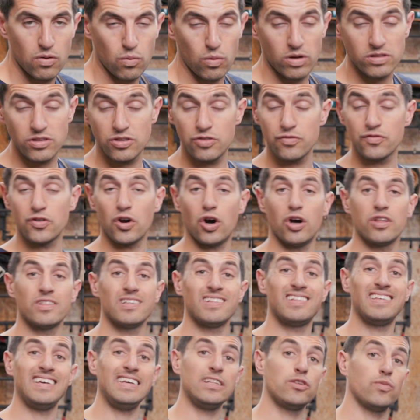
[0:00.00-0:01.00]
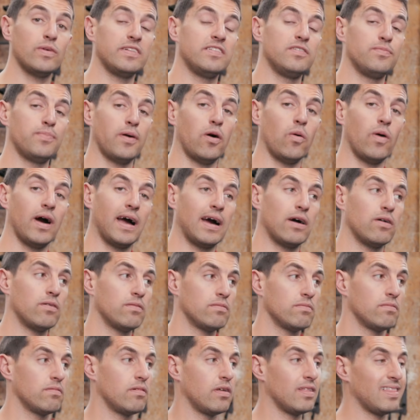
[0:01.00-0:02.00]
Once you've got the T20 bolt
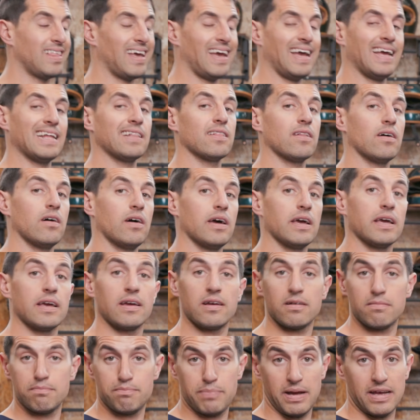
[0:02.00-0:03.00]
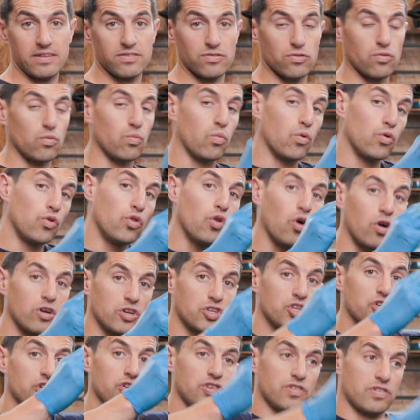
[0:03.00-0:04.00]
out, the headlight bezel will not
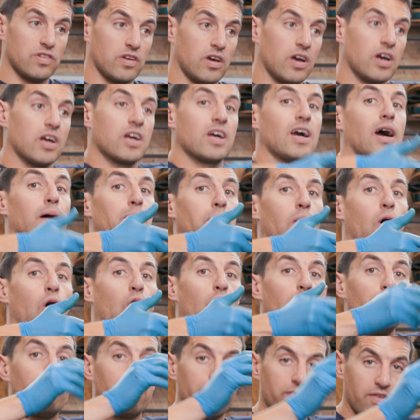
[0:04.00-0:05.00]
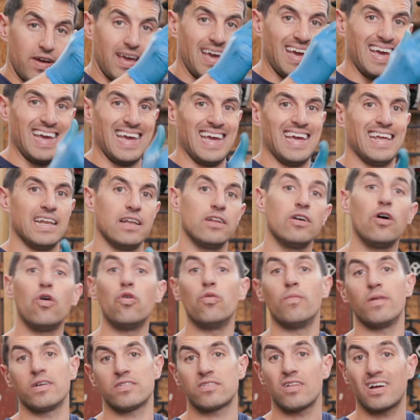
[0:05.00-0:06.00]
just come off in
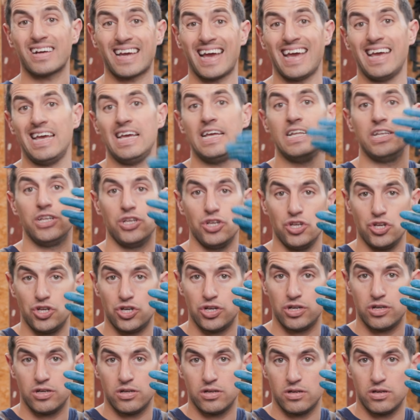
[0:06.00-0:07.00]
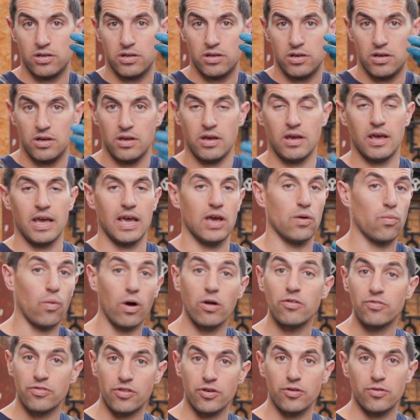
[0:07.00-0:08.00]
almost like a hinge. It
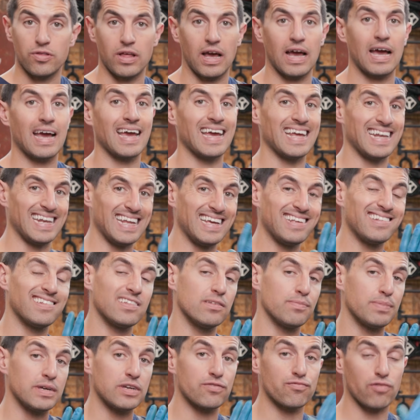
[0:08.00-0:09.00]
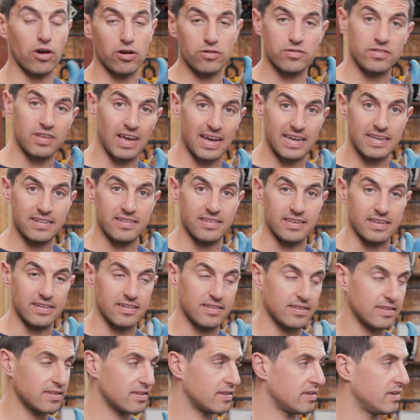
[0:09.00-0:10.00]
won't do that, it needs to be
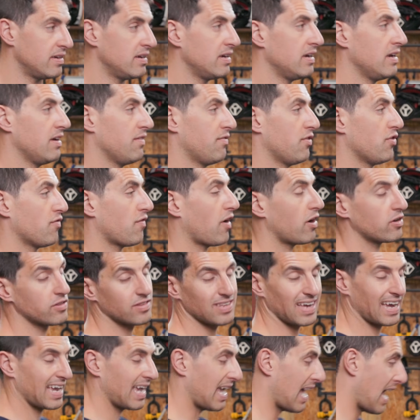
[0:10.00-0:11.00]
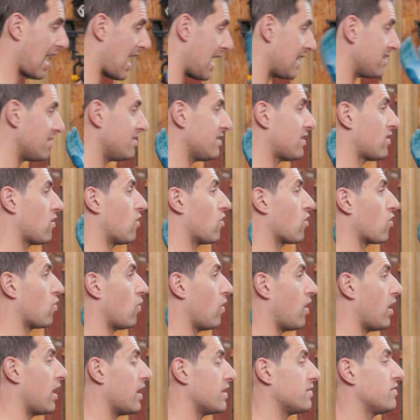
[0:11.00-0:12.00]
rotated. If you rotate
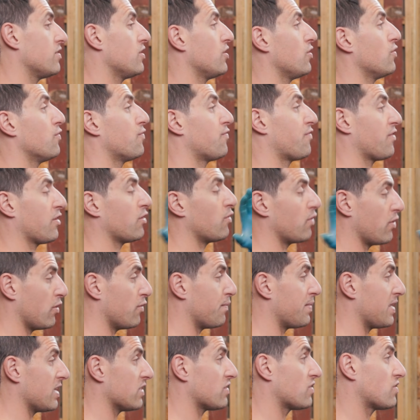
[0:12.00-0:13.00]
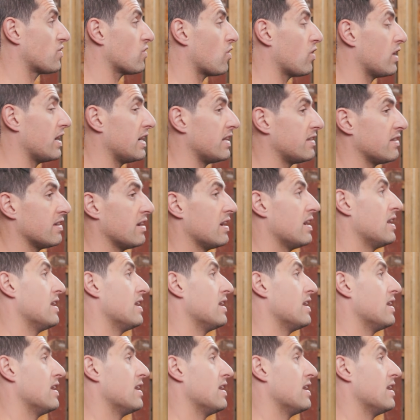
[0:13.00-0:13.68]
anti-clockwise, you'll feel it will be a solid